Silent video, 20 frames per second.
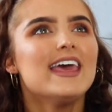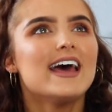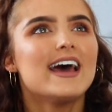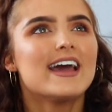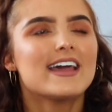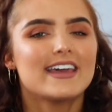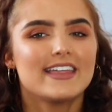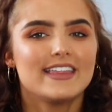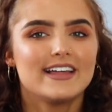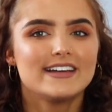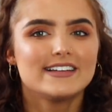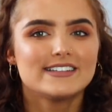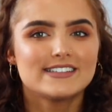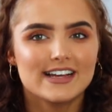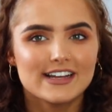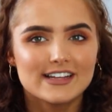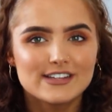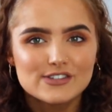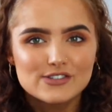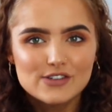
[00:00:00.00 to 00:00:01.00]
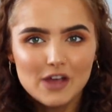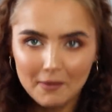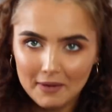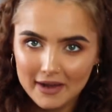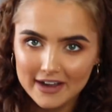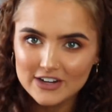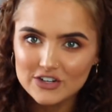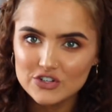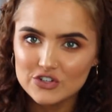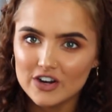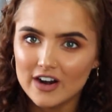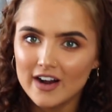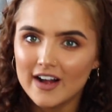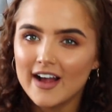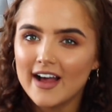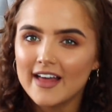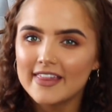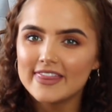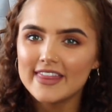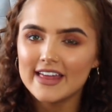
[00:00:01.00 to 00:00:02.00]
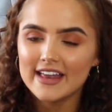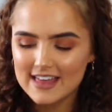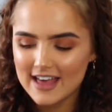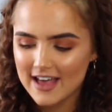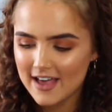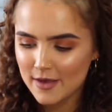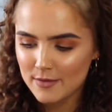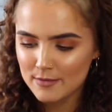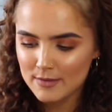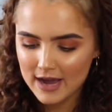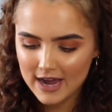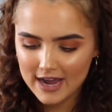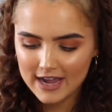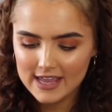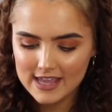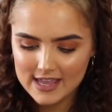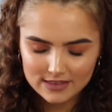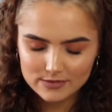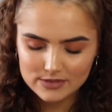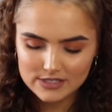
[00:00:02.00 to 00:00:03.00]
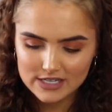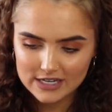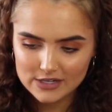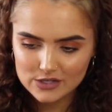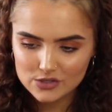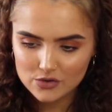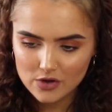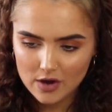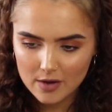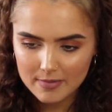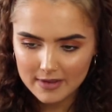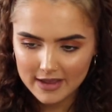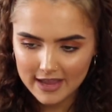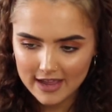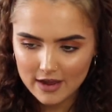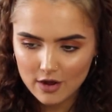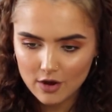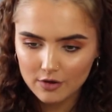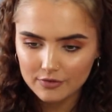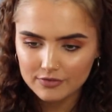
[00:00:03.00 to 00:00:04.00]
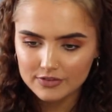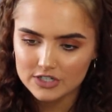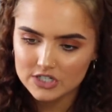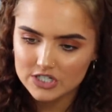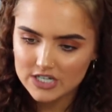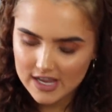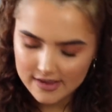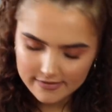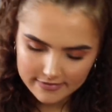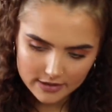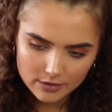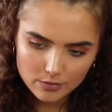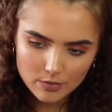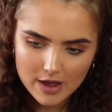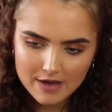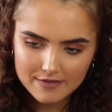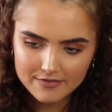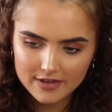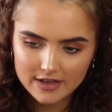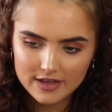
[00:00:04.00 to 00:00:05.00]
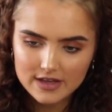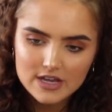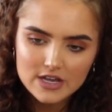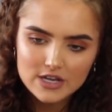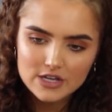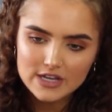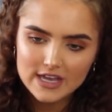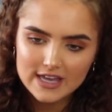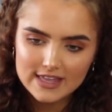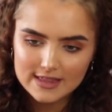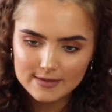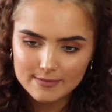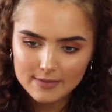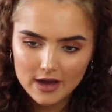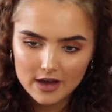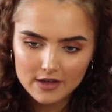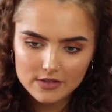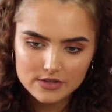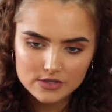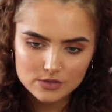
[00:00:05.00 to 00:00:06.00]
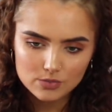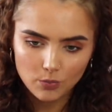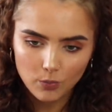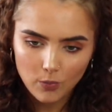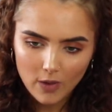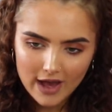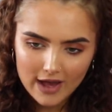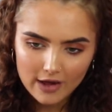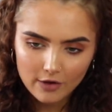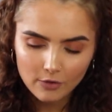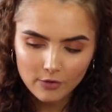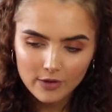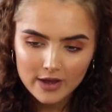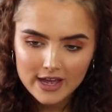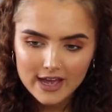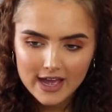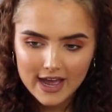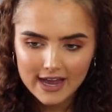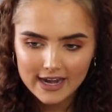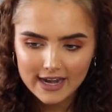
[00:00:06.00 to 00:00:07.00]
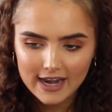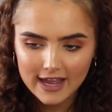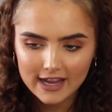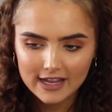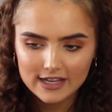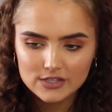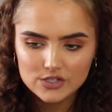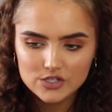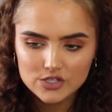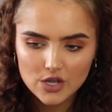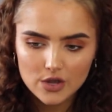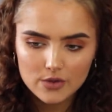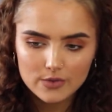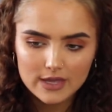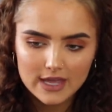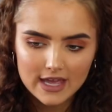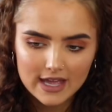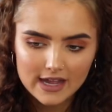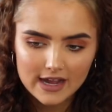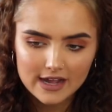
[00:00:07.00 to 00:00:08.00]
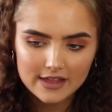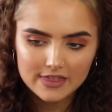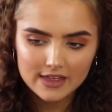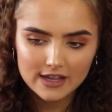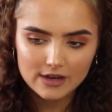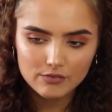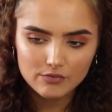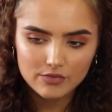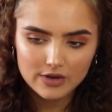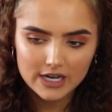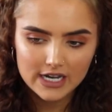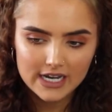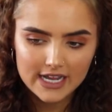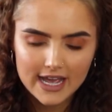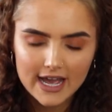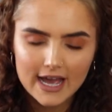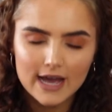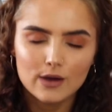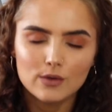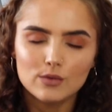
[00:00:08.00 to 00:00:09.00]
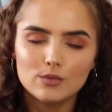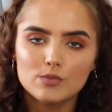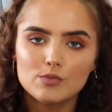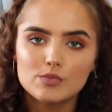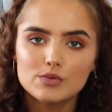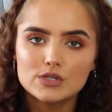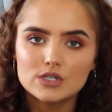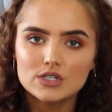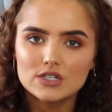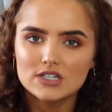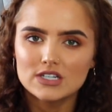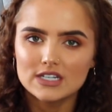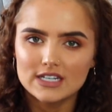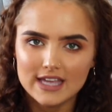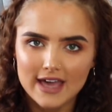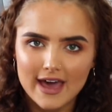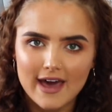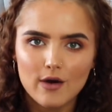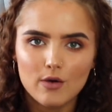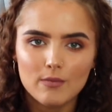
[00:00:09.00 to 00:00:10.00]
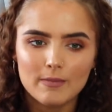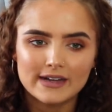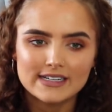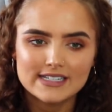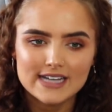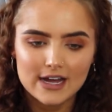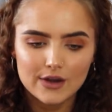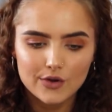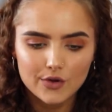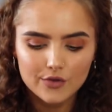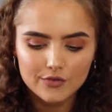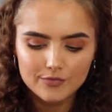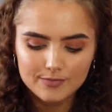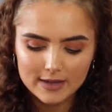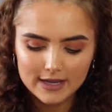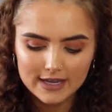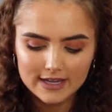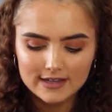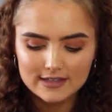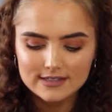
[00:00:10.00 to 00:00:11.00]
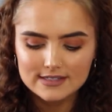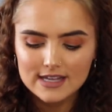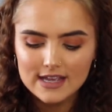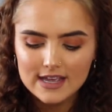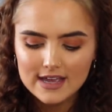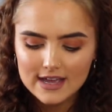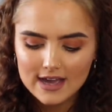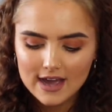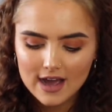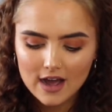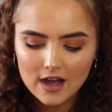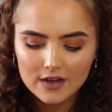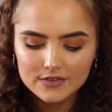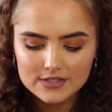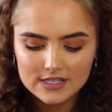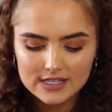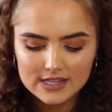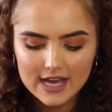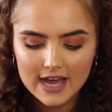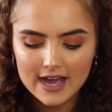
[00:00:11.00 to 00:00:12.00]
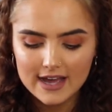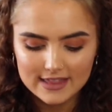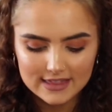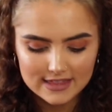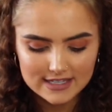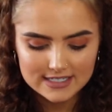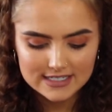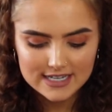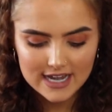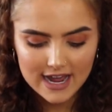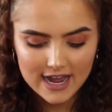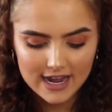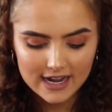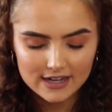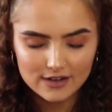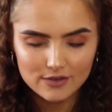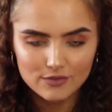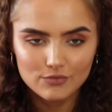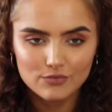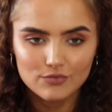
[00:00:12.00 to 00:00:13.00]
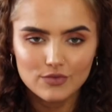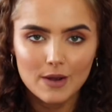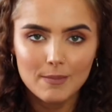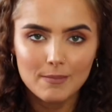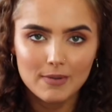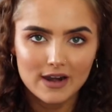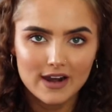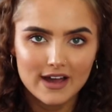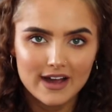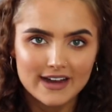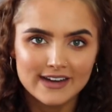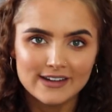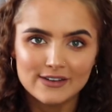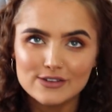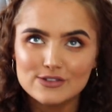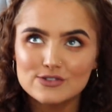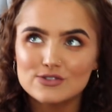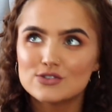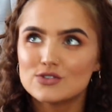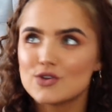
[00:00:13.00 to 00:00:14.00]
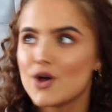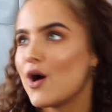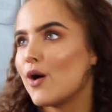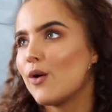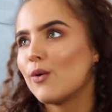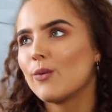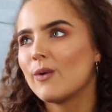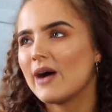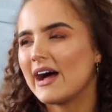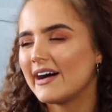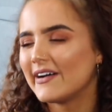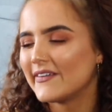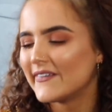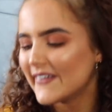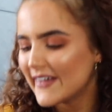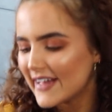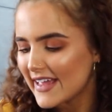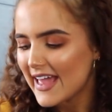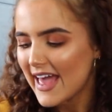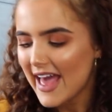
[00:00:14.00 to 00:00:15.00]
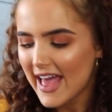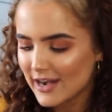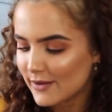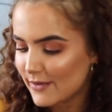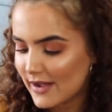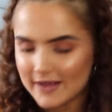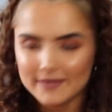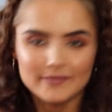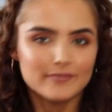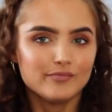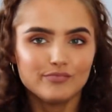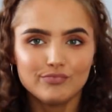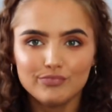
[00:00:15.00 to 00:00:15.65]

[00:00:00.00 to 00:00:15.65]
Okay, that is like so extra. And then I was like scrubbing it off and shaving and whatever in the bath as well, and like soaking I think really helped to get my tan off, because after that the tan applied so well. Anyway,